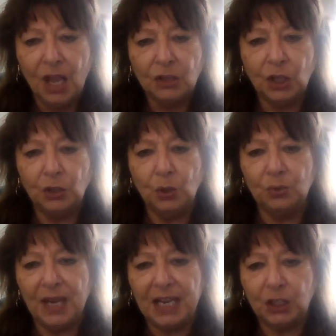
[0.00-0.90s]
The
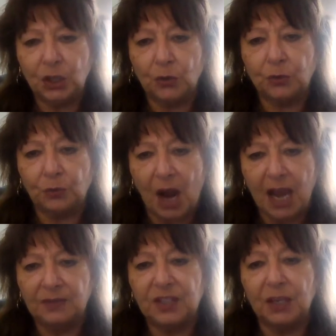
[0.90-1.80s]
new nature
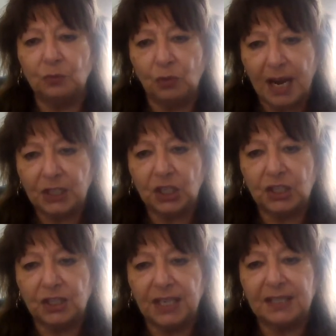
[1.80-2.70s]
thrives in
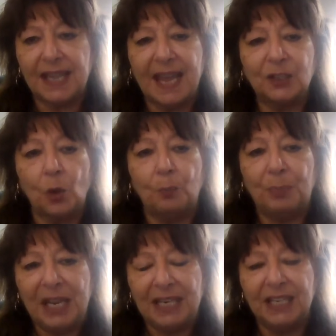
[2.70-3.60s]
righteousness and
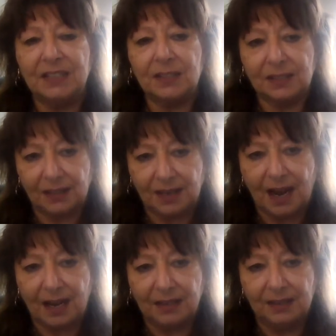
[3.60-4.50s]
obedience to
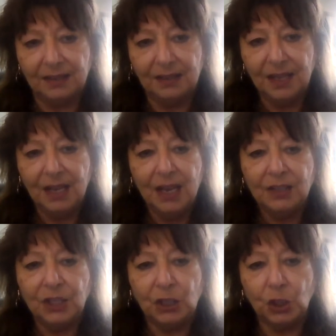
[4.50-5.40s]
God.
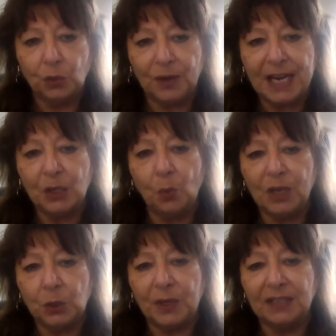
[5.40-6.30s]
The degree to
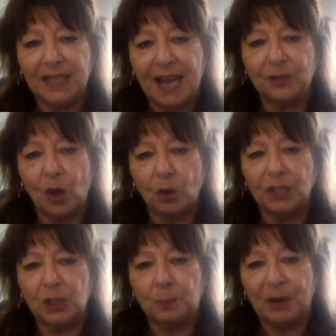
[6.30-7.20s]
which we allow the
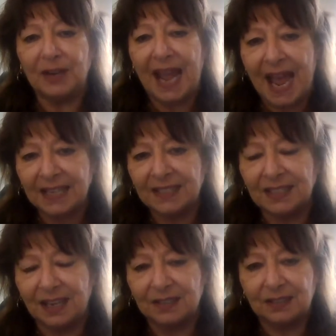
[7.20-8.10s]
Holy Spirit
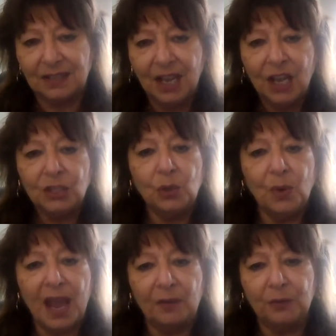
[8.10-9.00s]
access
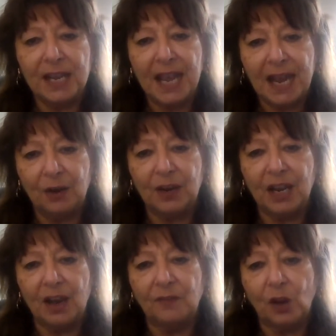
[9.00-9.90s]
to every
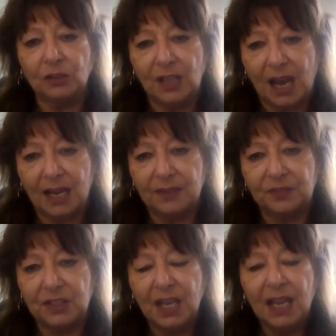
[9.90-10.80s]
area of our
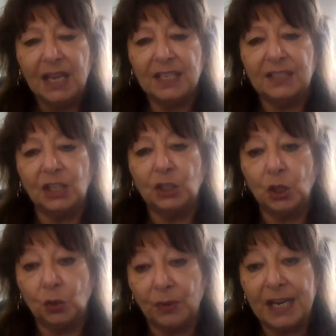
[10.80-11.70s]
lives is the
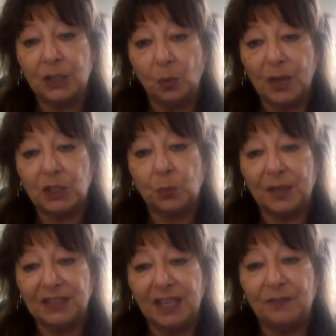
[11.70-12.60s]
degree to which
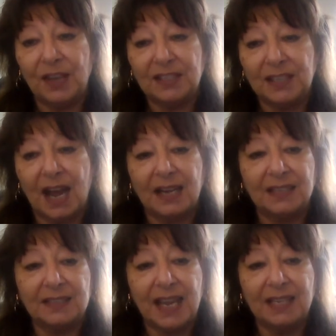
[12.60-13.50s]
we live as God
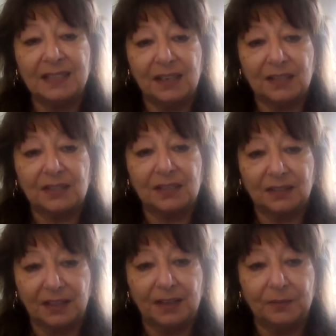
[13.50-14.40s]
intended us to
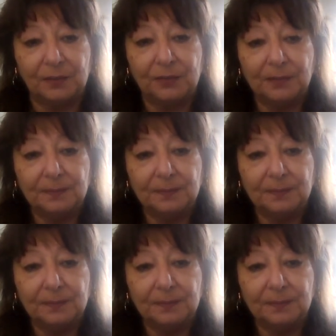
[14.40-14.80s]
live.